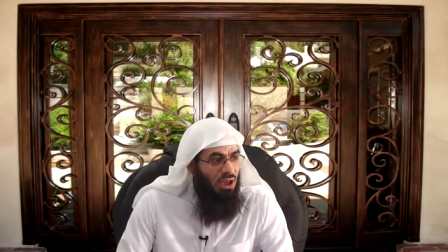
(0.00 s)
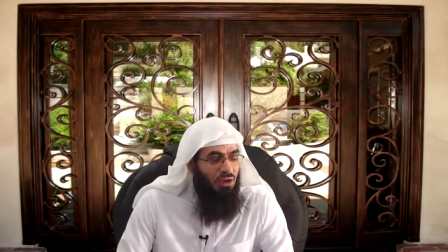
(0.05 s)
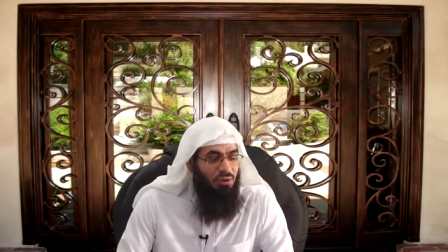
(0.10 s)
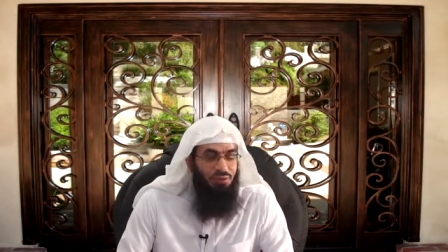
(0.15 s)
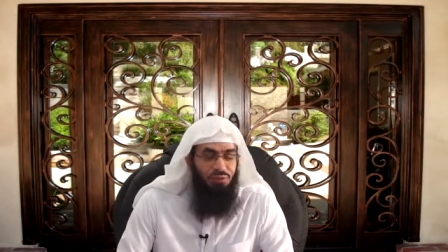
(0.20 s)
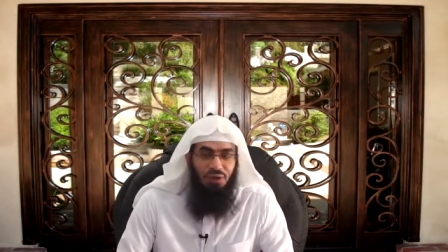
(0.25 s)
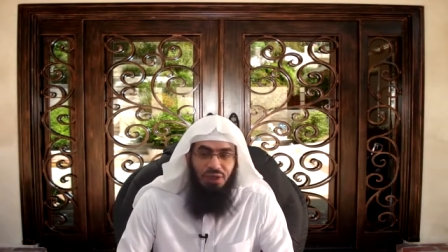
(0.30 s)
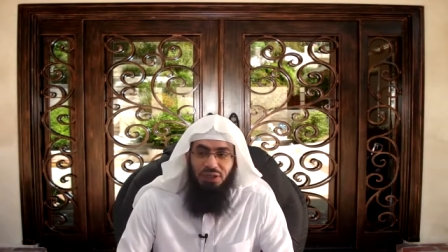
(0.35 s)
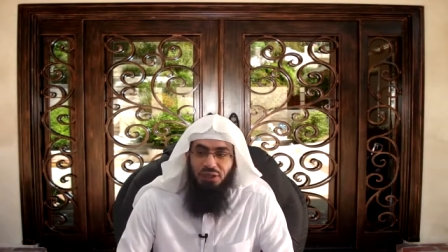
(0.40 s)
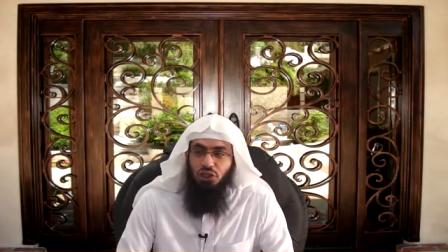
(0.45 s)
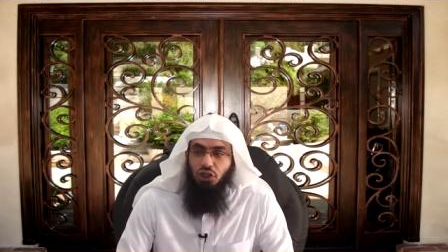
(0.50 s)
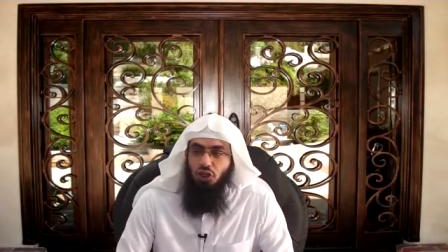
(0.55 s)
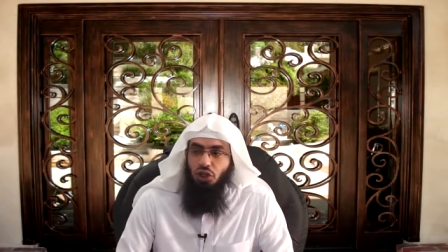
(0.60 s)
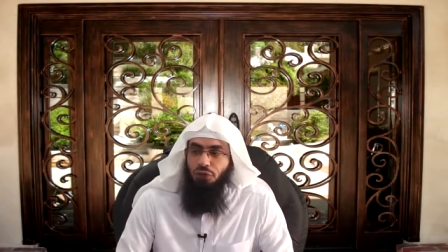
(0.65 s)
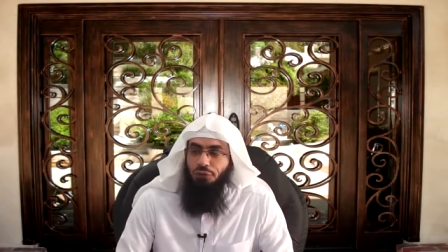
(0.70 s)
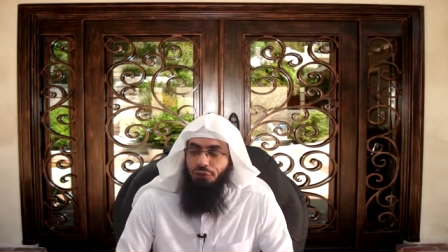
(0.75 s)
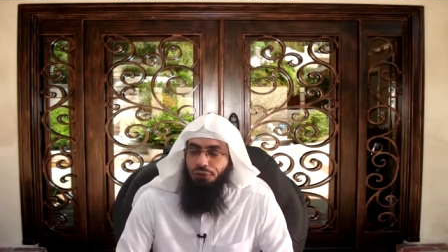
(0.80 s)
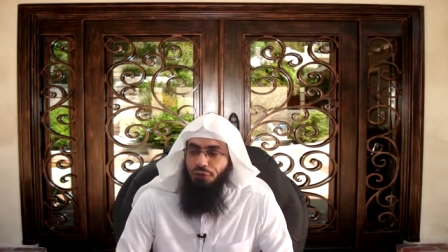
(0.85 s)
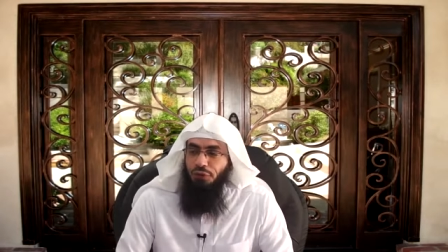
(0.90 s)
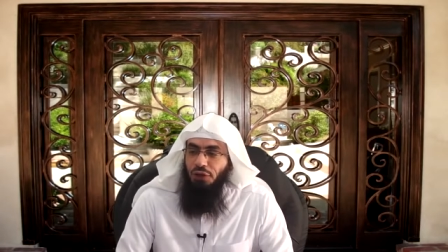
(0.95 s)
Fix
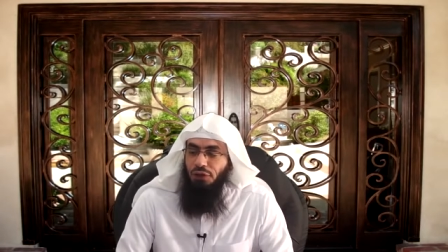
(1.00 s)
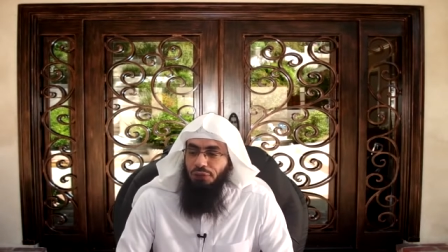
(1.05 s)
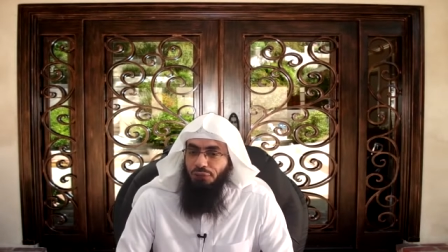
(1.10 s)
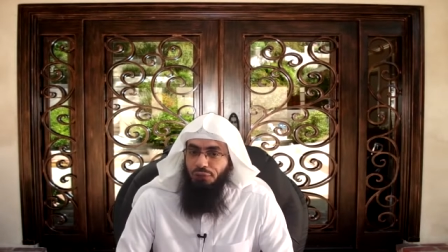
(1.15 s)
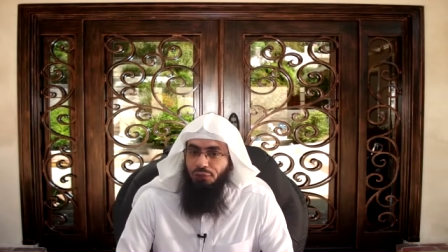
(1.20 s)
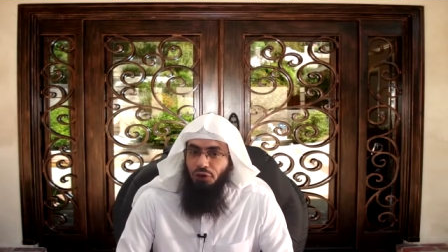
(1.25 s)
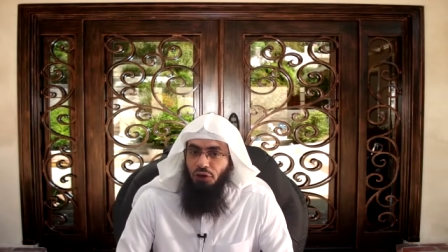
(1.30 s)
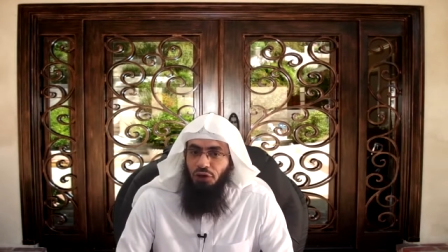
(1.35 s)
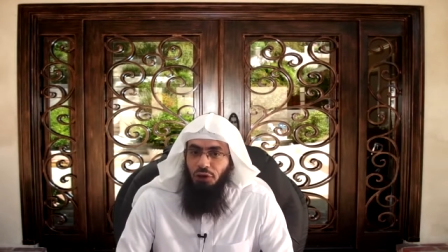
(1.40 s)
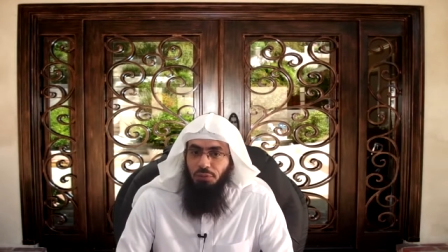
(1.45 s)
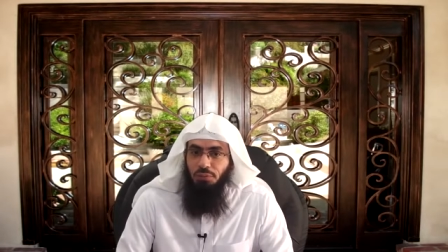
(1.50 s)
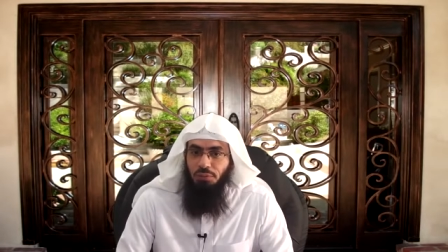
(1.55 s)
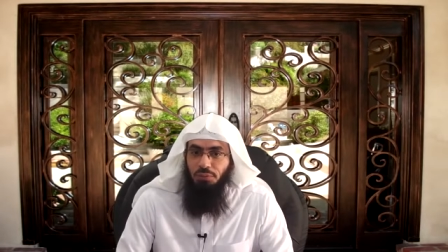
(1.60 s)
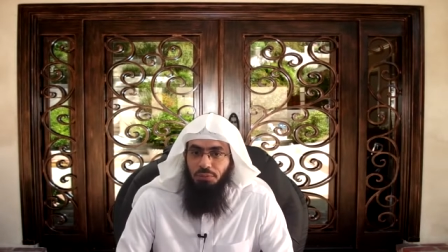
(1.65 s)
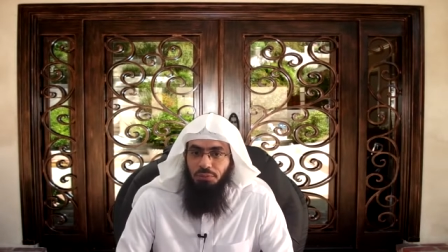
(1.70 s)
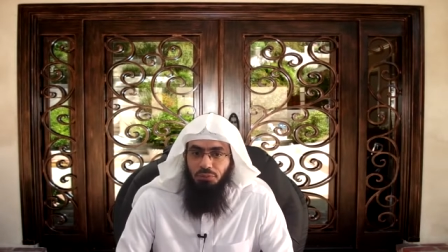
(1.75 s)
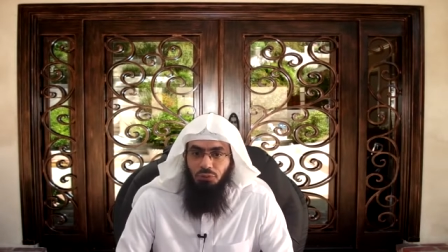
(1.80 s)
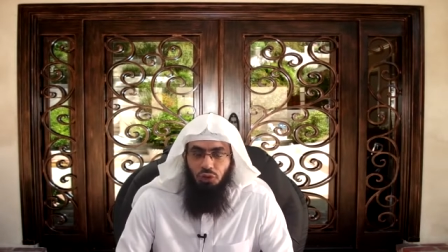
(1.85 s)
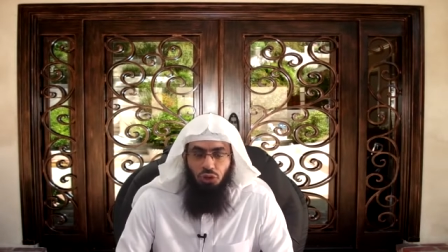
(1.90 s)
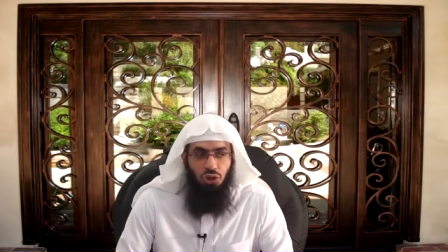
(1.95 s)
your feet firm
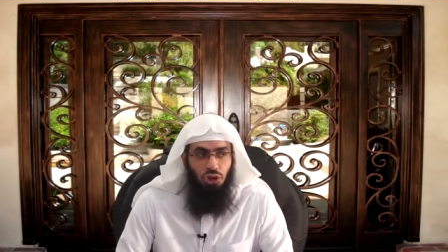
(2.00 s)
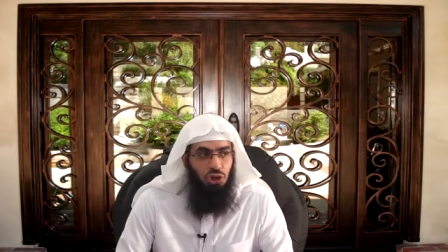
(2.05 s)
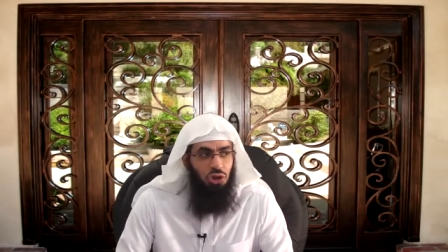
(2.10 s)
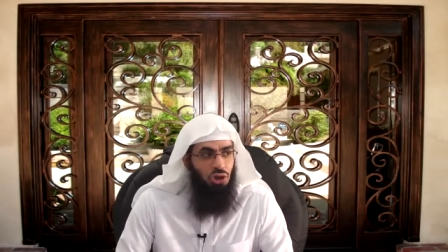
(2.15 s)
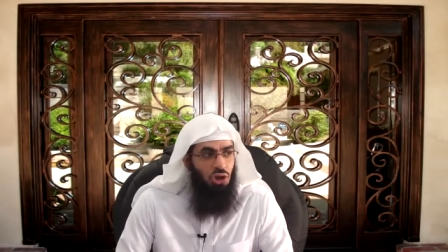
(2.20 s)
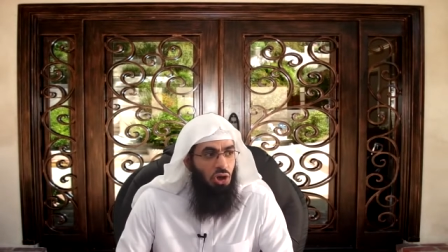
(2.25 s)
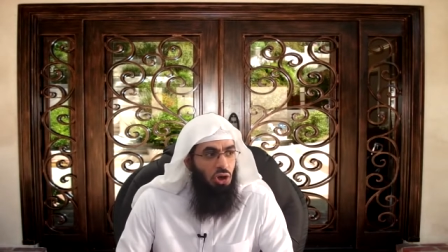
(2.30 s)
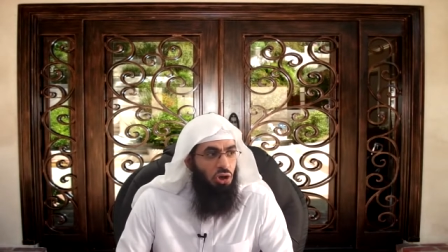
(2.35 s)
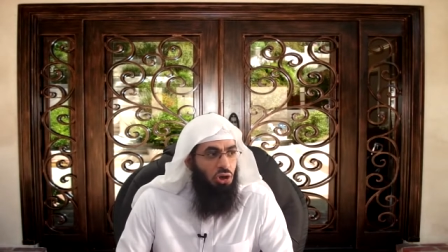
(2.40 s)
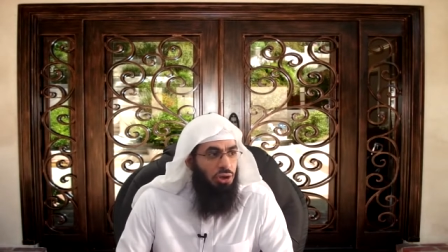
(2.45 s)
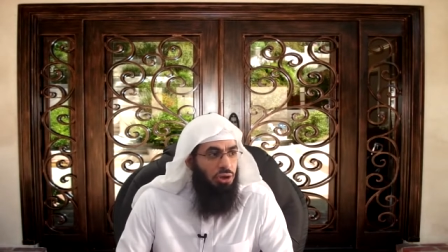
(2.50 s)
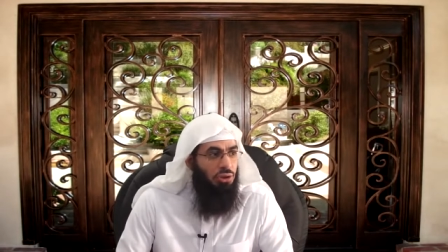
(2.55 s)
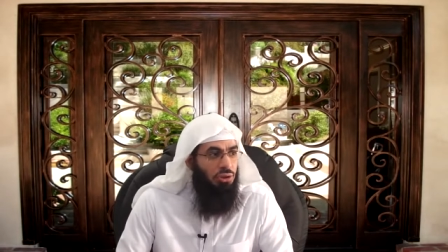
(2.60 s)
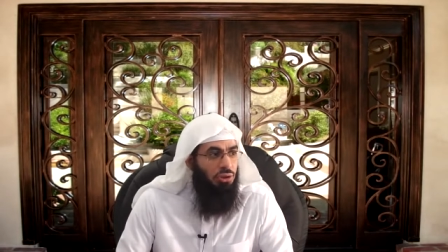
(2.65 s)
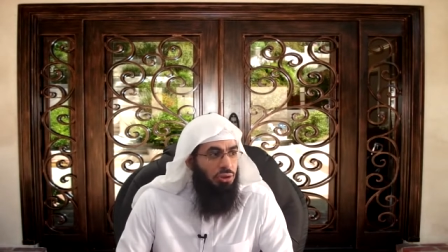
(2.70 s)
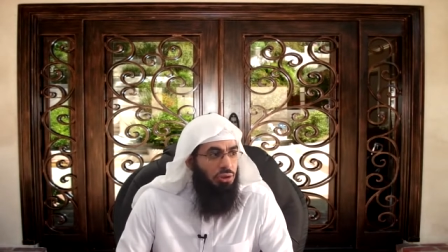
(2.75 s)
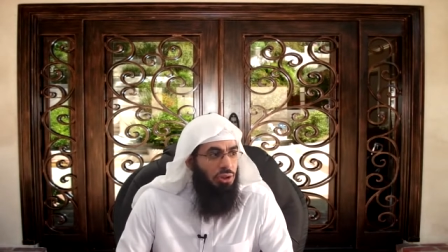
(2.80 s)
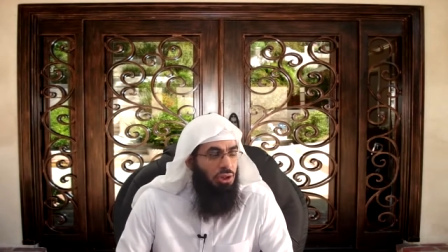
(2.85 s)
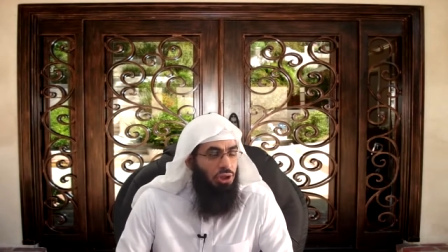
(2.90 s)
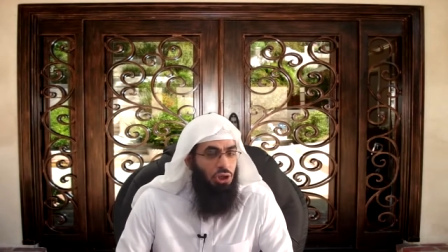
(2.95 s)
to your Lord
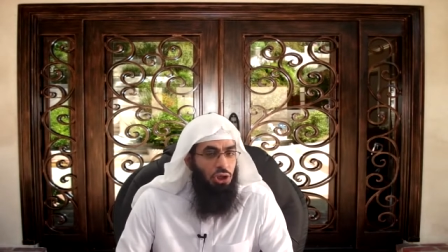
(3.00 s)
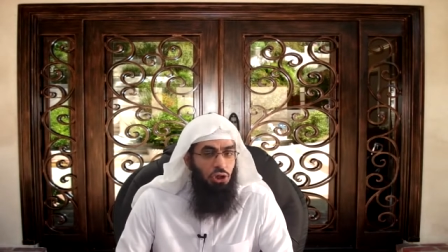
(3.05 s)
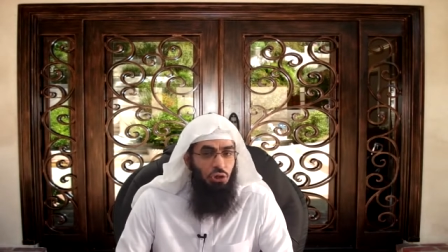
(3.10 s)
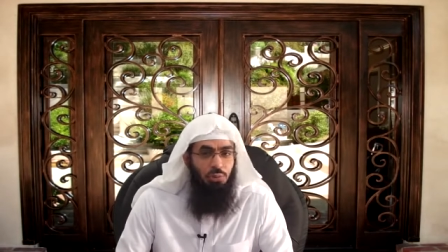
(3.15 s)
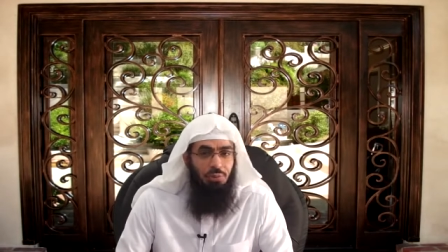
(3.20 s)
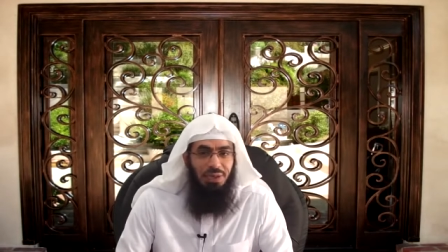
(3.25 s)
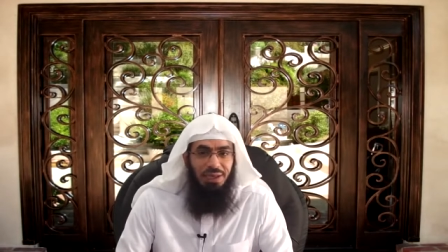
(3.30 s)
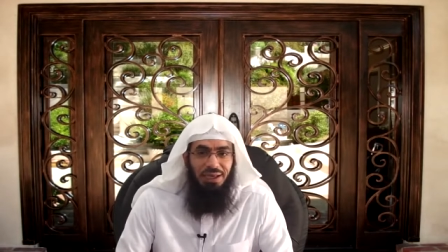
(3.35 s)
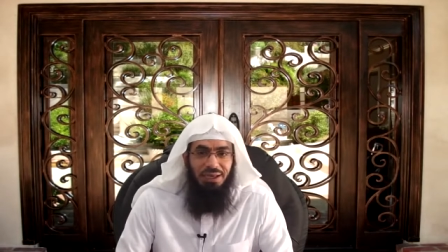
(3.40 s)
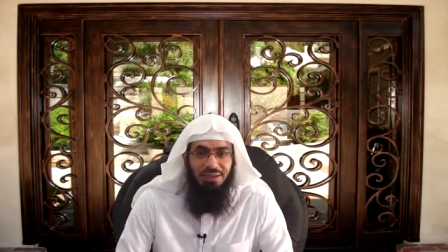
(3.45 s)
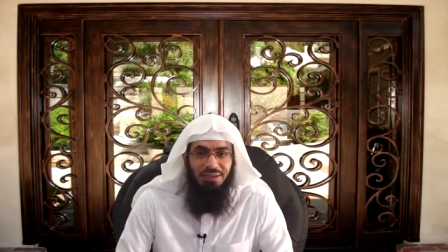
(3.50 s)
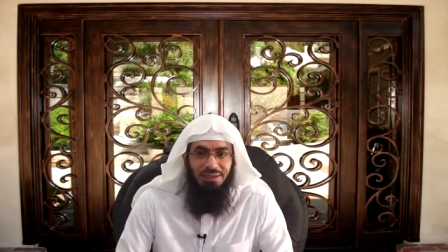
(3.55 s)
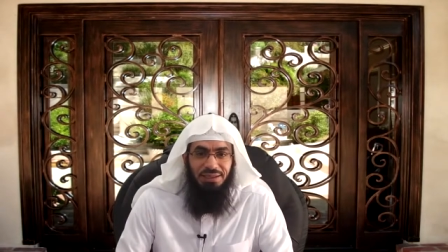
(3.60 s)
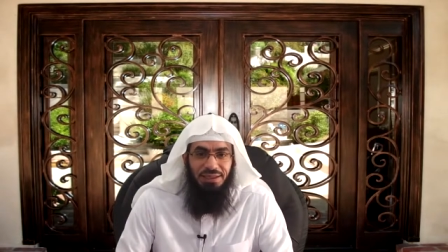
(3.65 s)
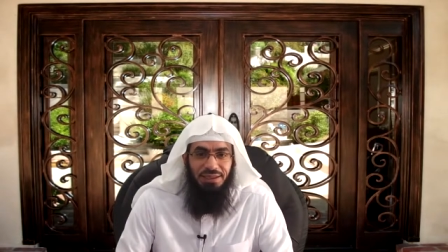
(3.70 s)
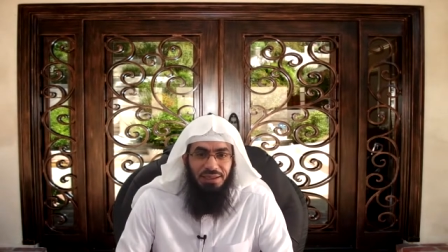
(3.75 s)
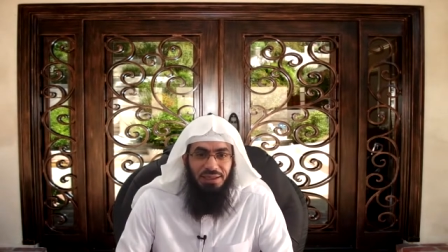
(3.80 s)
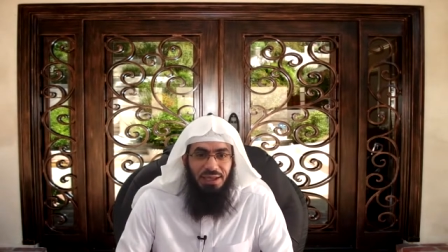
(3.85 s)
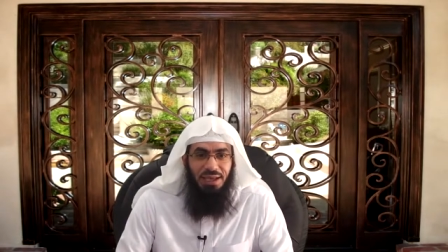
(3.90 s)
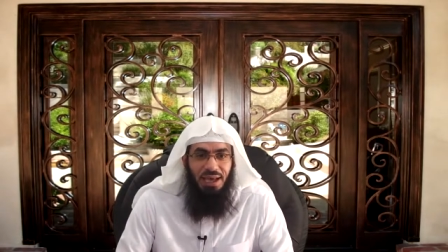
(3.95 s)
in
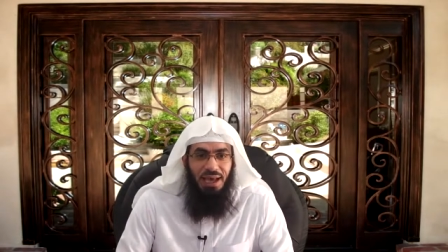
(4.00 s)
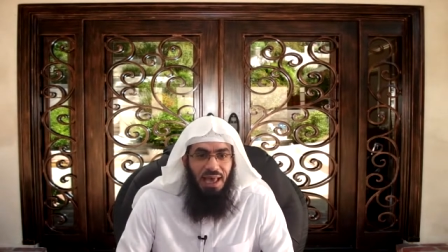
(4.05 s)
humility